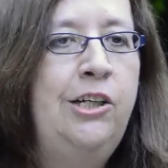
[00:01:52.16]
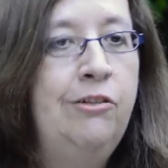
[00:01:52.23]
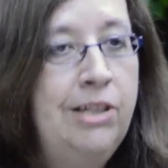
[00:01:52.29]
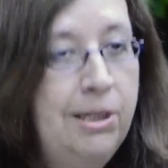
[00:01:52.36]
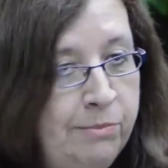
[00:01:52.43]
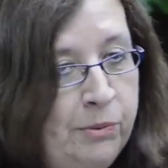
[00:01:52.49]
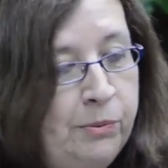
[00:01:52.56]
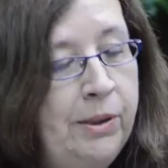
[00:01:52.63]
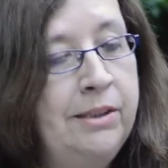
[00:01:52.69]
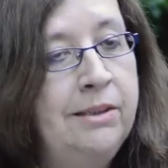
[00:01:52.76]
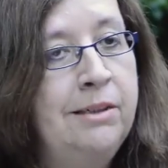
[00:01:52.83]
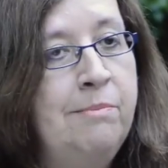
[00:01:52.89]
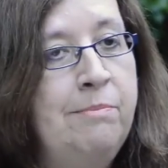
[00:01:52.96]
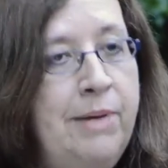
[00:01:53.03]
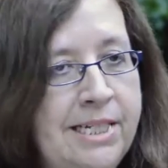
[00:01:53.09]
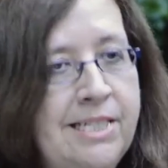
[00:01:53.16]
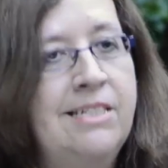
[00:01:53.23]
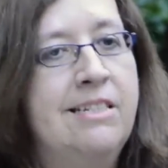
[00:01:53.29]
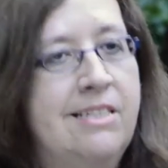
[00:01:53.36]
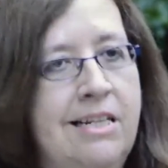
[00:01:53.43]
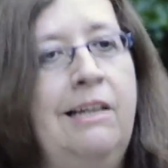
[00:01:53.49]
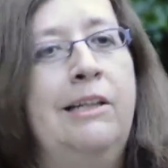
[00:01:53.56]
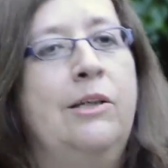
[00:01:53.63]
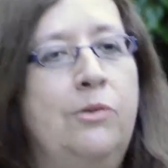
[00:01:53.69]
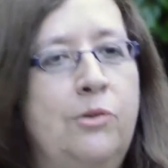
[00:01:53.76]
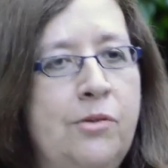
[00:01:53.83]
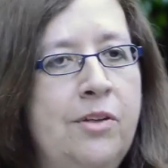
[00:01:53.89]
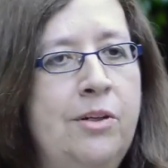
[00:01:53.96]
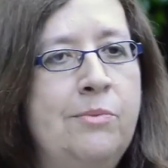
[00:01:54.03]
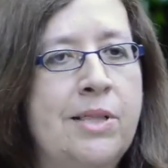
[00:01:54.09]
You're a number one best-selling
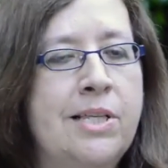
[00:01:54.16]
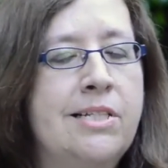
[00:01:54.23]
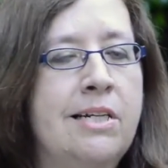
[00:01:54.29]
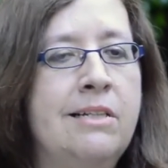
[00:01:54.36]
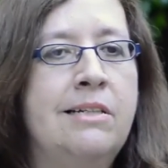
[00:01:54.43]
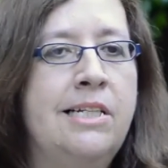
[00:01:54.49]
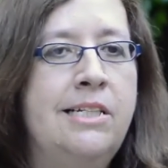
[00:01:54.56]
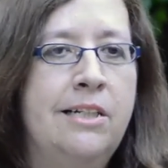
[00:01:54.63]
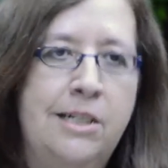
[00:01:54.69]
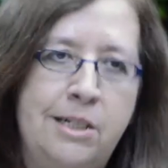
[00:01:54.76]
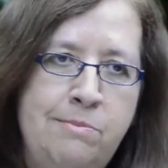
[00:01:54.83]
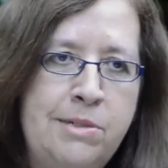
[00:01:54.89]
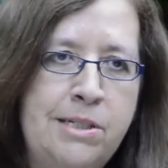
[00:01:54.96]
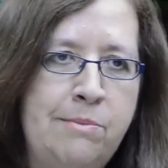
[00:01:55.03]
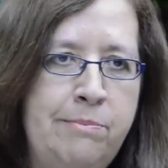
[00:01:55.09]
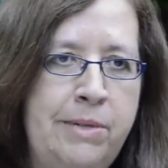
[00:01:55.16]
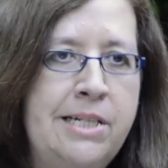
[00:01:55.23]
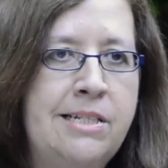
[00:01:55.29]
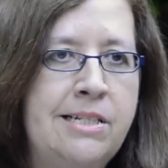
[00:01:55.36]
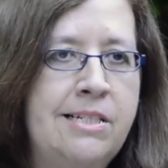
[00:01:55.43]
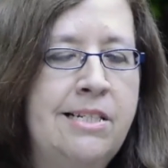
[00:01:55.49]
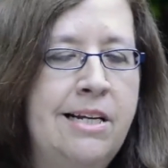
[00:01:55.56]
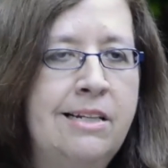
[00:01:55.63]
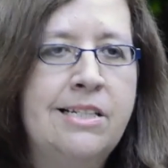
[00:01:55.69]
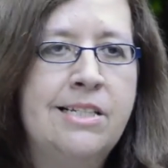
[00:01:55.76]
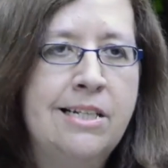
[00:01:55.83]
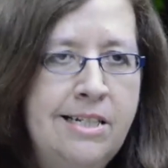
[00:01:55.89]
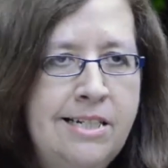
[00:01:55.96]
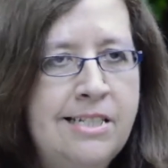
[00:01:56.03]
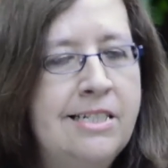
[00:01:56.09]
author with the Sunday Times bestsellers
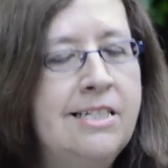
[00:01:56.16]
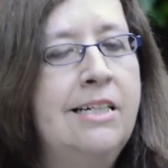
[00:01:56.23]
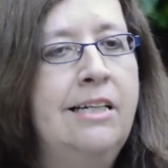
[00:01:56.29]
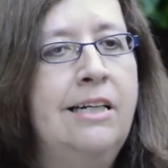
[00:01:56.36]
list.